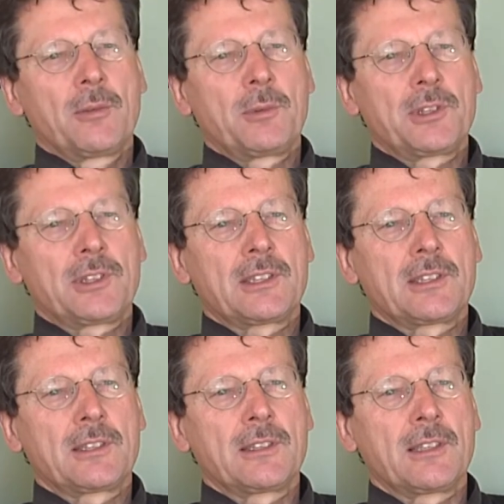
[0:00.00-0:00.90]
which
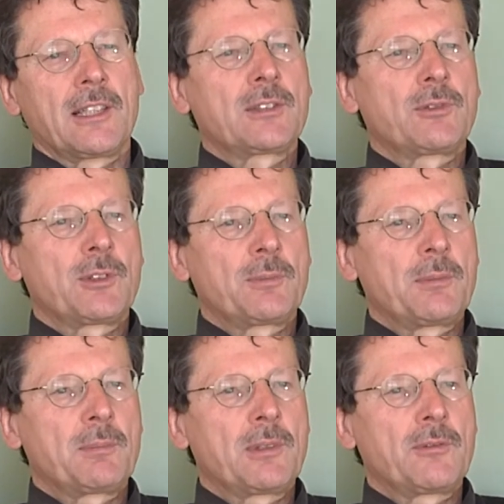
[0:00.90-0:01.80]
is nice for the
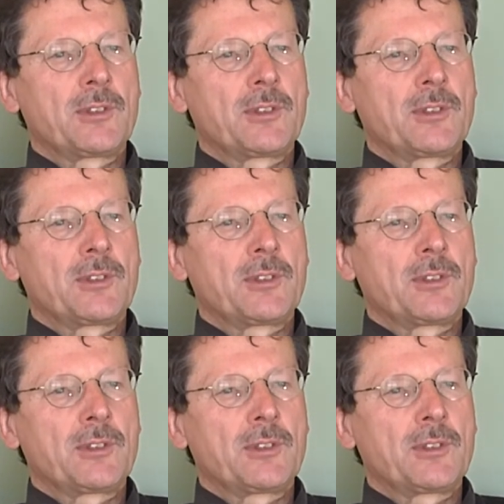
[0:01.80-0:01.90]
people,